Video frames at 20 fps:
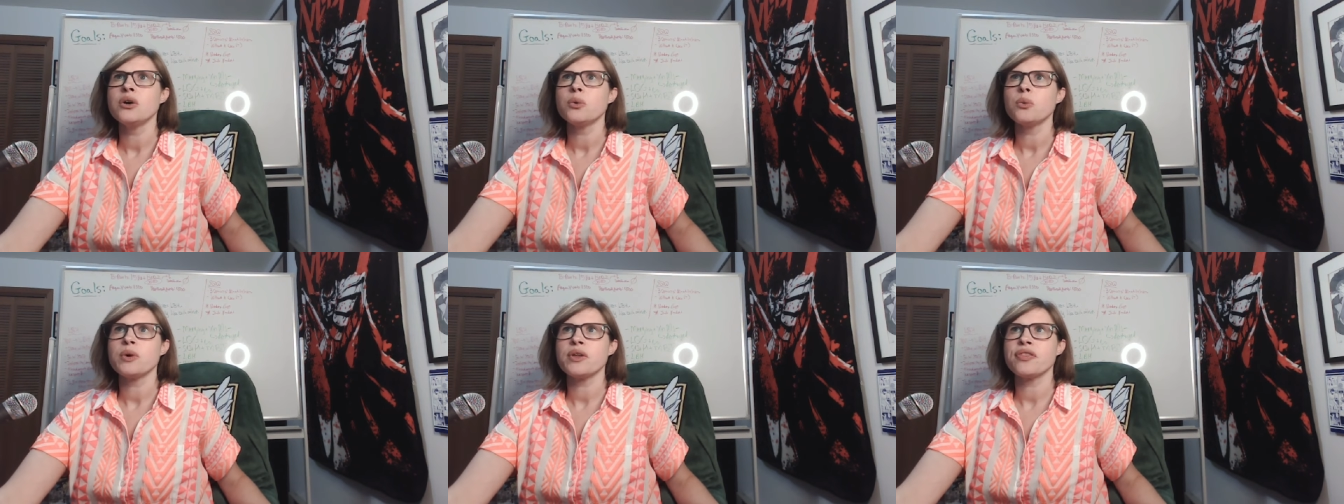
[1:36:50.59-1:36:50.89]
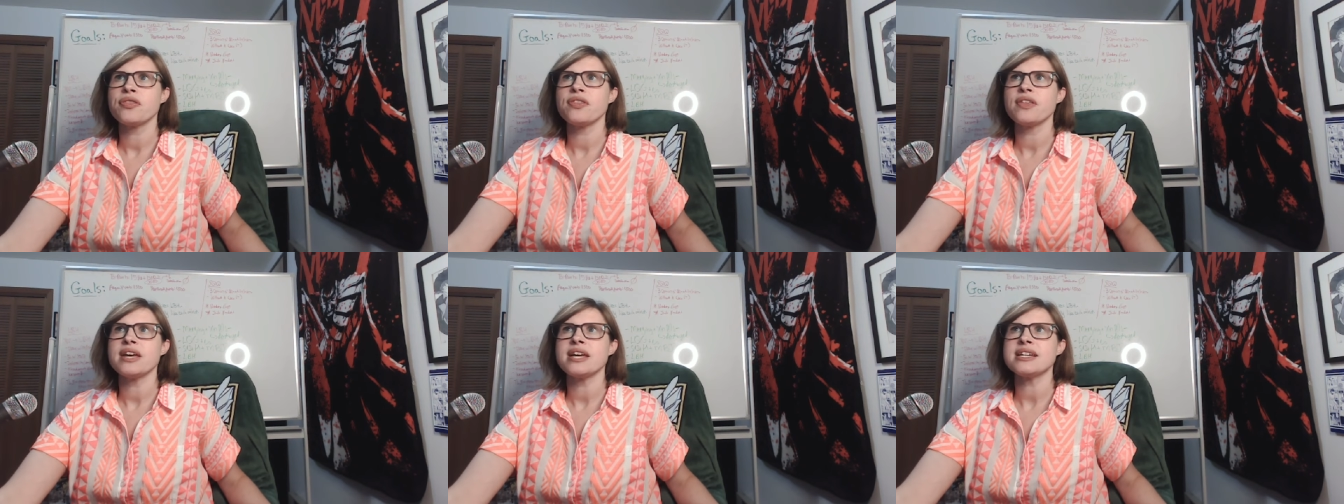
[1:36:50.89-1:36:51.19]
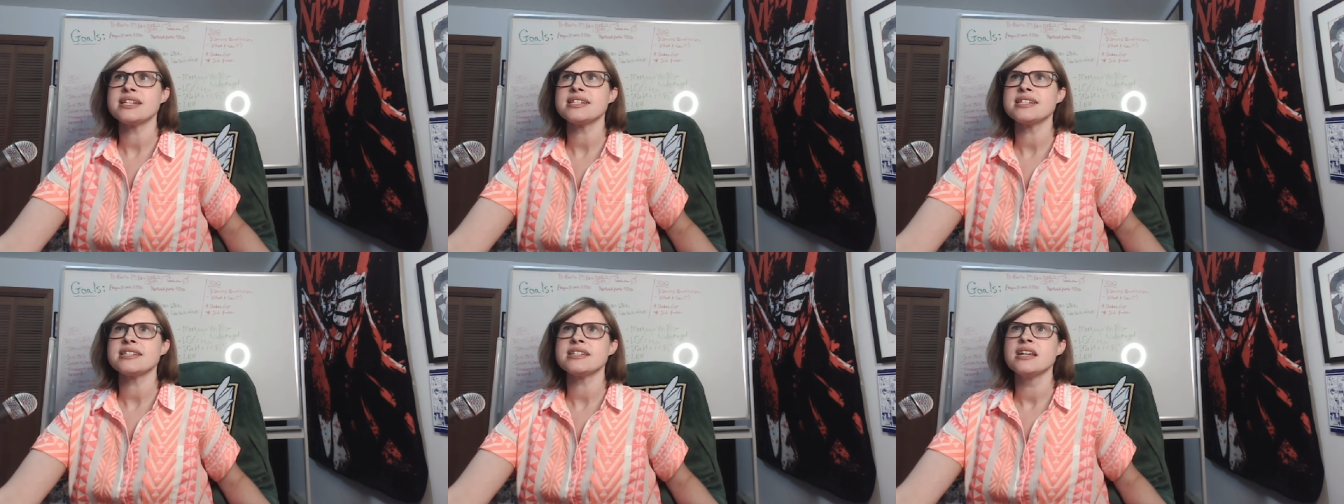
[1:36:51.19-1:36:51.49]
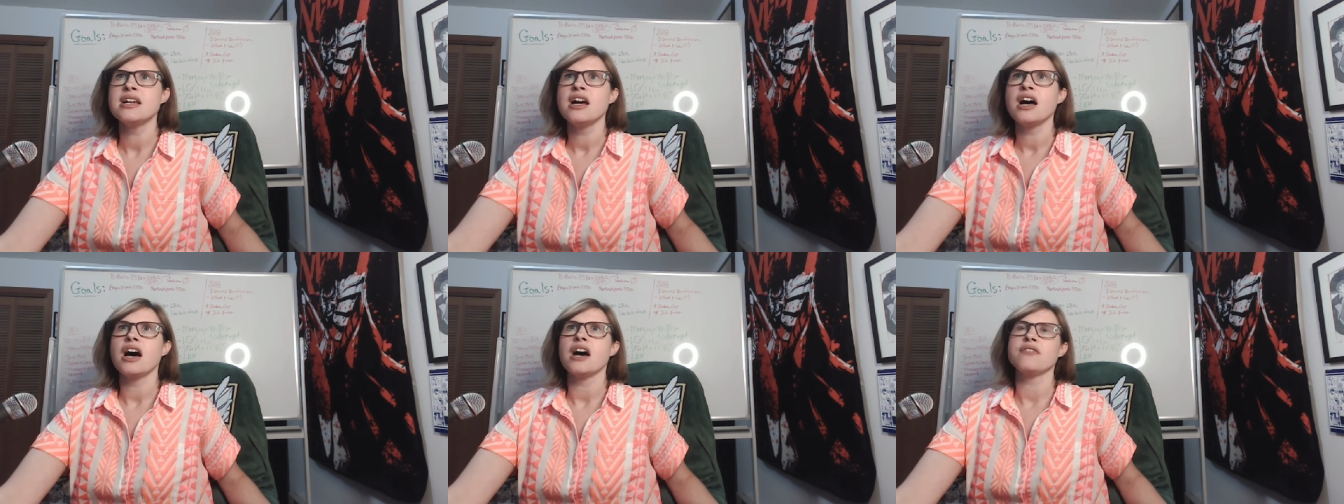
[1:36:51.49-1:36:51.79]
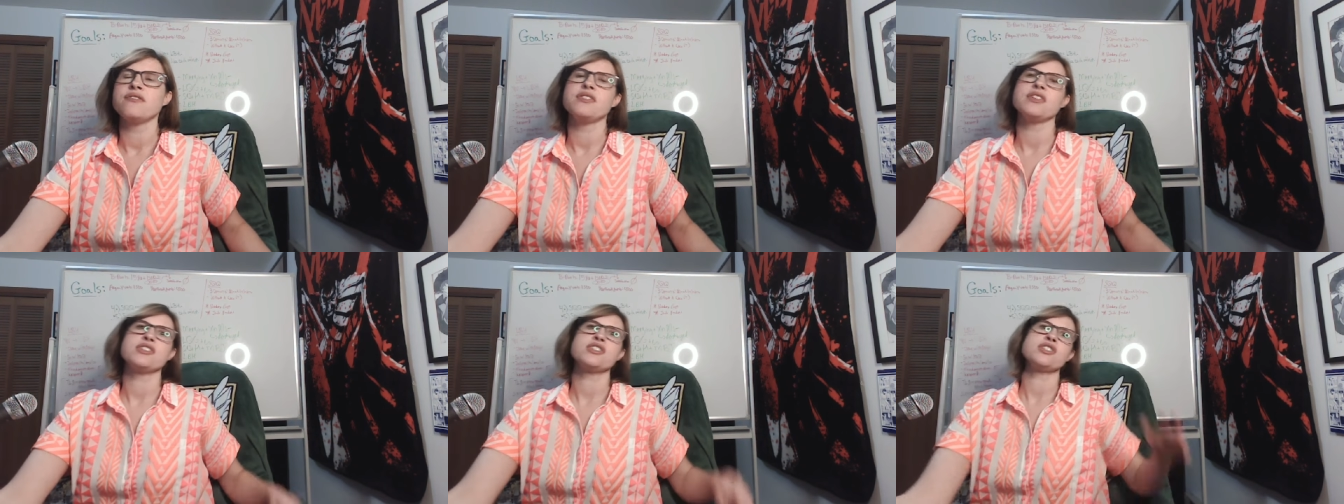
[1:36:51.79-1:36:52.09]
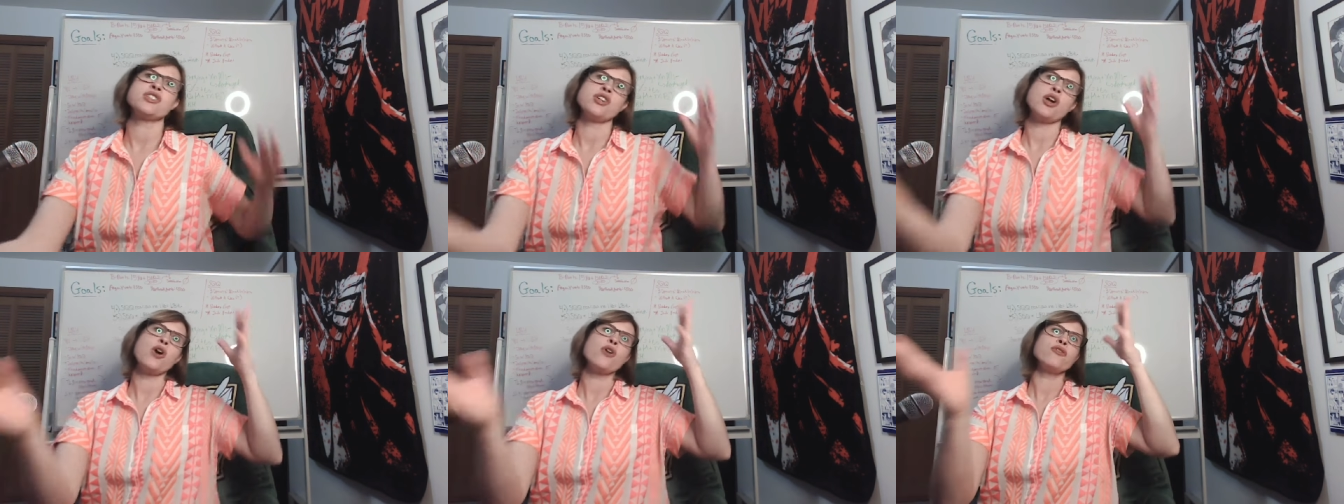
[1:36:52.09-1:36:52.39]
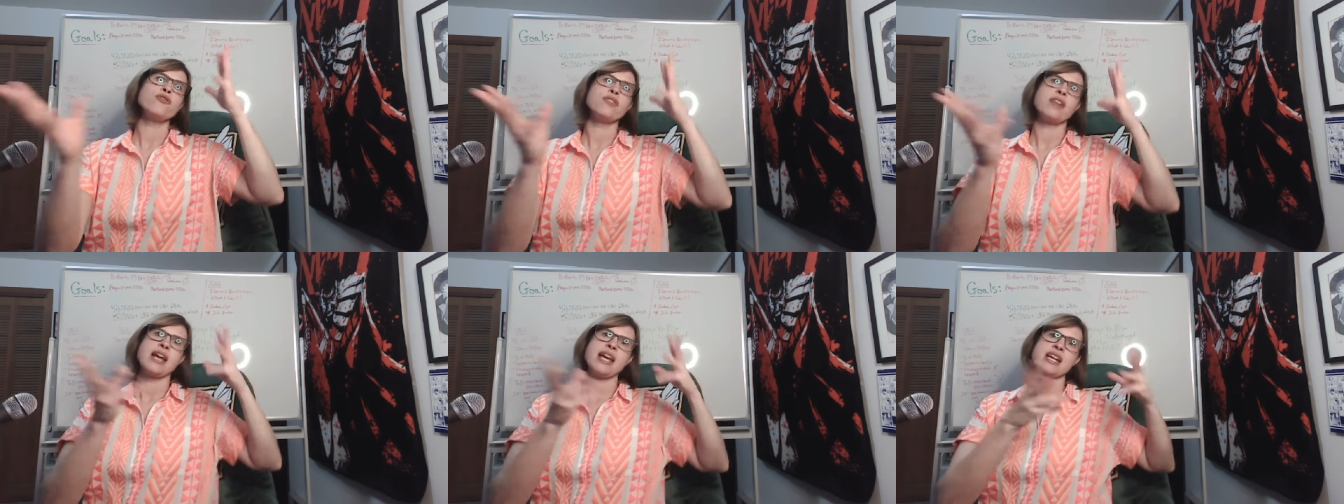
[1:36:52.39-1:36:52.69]
with this of the
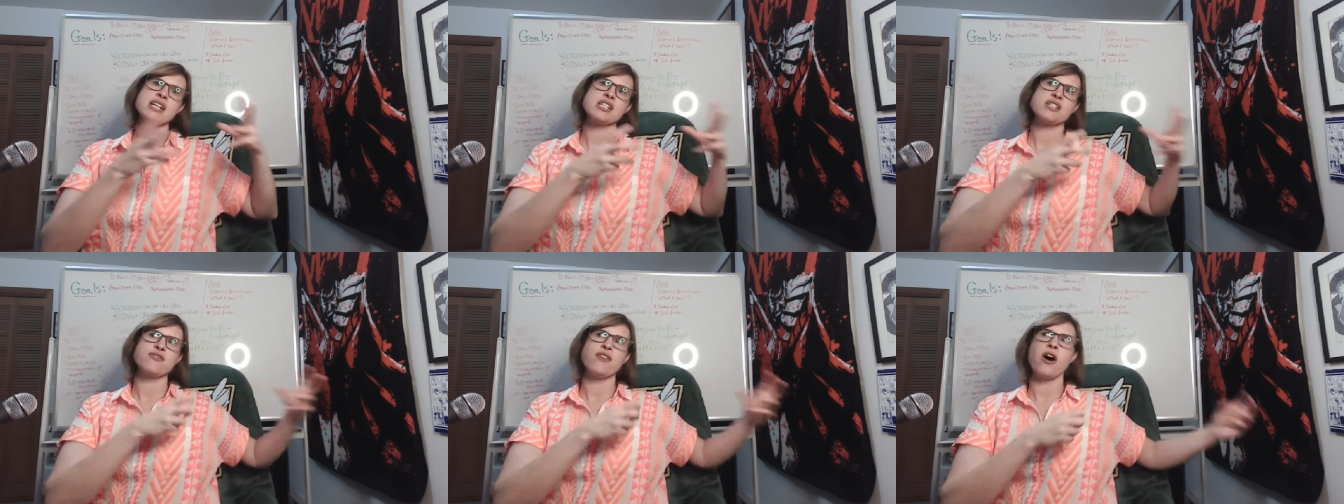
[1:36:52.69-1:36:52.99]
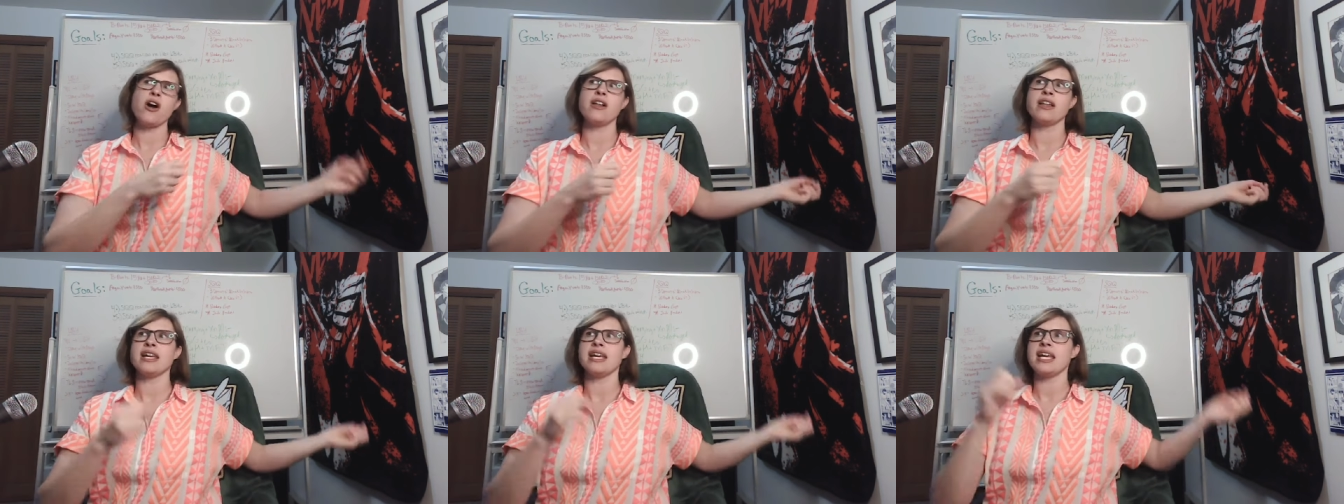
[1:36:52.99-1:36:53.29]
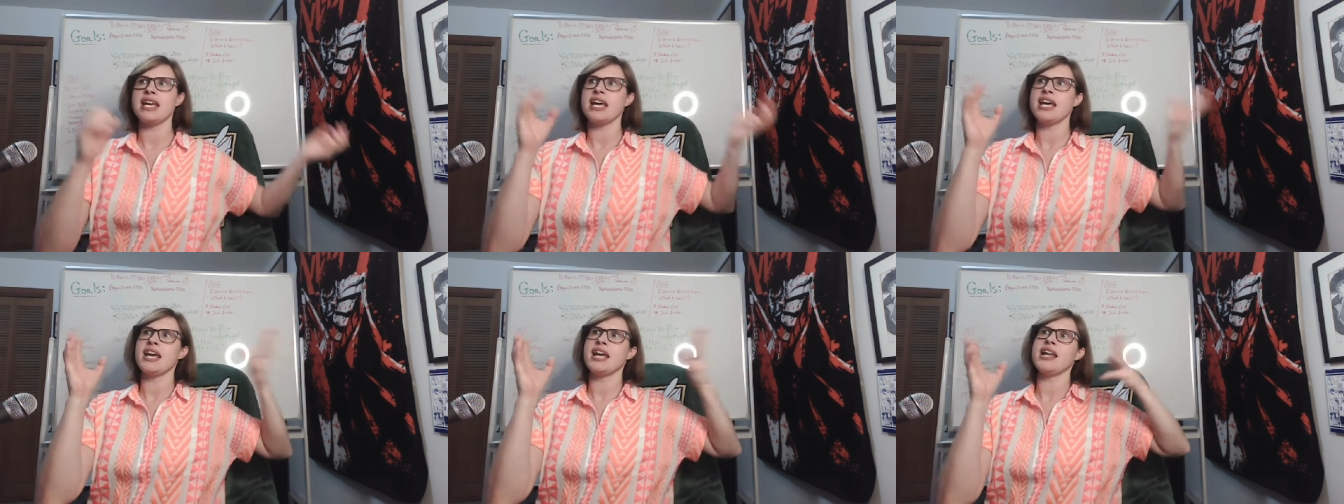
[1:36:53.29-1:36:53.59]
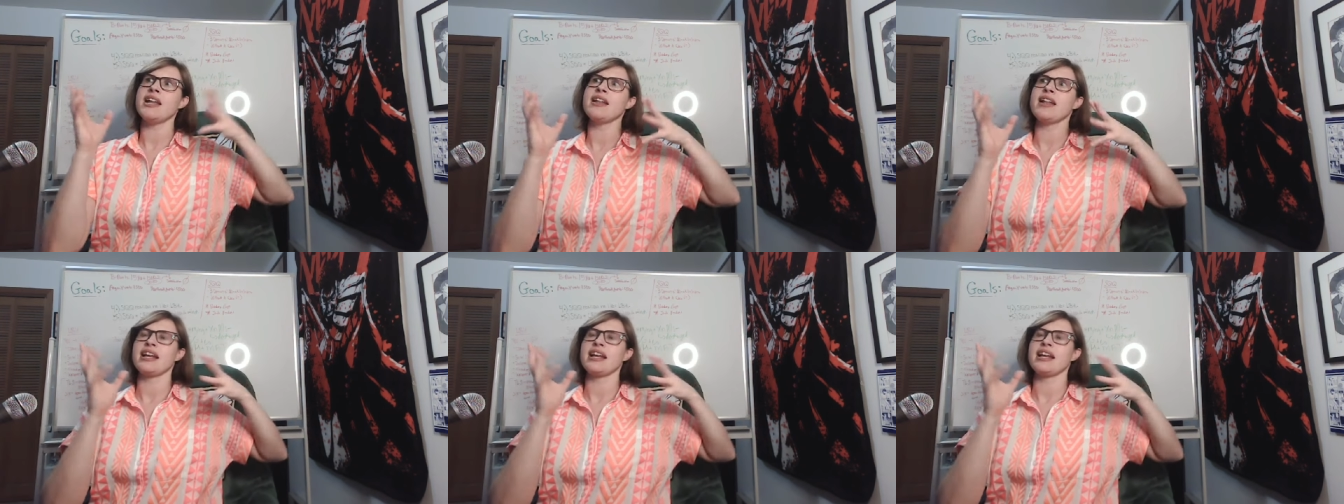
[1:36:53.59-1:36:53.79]
snowflakes falling in,